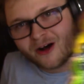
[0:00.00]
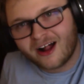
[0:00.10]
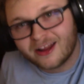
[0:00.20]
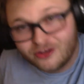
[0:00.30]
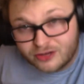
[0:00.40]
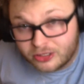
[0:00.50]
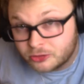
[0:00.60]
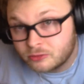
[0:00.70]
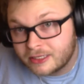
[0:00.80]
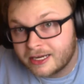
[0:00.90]
them all. And you can
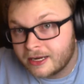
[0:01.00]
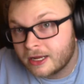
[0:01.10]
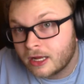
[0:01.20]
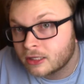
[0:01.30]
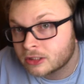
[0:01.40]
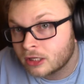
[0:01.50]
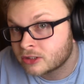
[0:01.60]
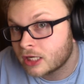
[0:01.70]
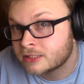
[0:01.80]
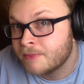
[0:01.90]
do it
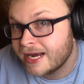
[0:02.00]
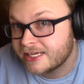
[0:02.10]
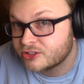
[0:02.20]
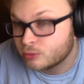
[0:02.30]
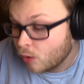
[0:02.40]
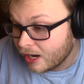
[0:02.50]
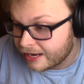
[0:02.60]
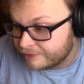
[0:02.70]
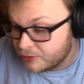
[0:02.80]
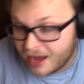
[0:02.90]
as many as you
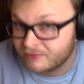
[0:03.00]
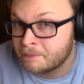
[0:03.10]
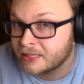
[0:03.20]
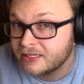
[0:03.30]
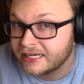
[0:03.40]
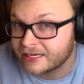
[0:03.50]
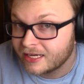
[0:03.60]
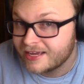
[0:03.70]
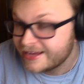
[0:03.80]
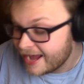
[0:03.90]
want. If you have a
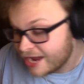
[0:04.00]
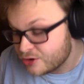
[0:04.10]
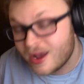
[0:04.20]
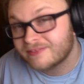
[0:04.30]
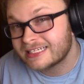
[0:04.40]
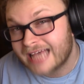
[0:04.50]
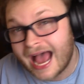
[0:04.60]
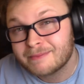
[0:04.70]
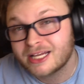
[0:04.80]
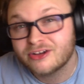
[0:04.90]
billion and you have the
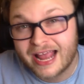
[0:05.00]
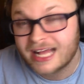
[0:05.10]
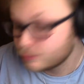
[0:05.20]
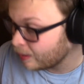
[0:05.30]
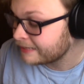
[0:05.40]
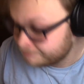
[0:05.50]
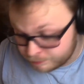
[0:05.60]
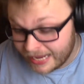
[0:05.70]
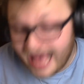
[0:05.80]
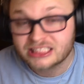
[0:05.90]
time on your hands, well,
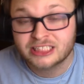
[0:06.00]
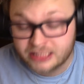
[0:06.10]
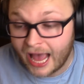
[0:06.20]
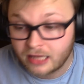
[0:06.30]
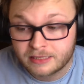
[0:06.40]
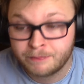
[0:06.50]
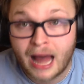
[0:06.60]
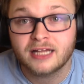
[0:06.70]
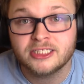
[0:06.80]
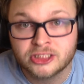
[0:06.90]
gosh golly
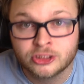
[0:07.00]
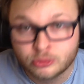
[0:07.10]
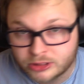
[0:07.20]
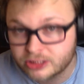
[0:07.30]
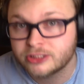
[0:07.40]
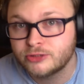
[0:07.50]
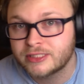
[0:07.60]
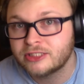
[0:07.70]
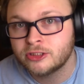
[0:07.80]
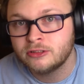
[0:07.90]
Bolly Jr., you
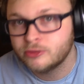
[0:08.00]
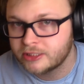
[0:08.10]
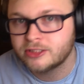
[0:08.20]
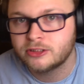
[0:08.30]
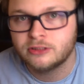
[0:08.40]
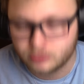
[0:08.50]
can